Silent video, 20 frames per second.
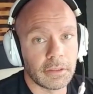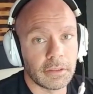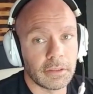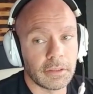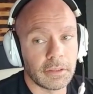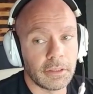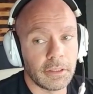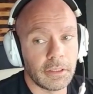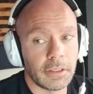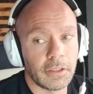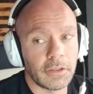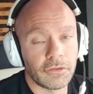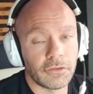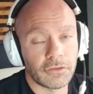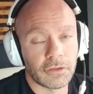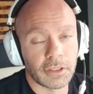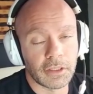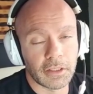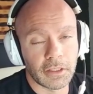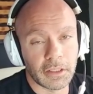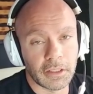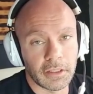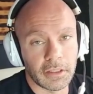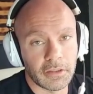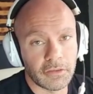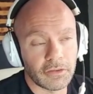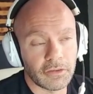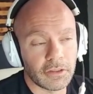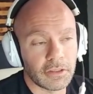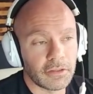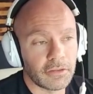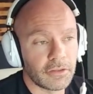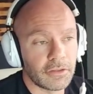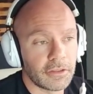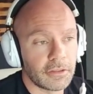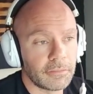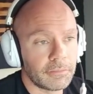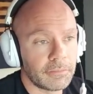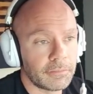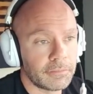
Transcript: in the strength and conditioning gym?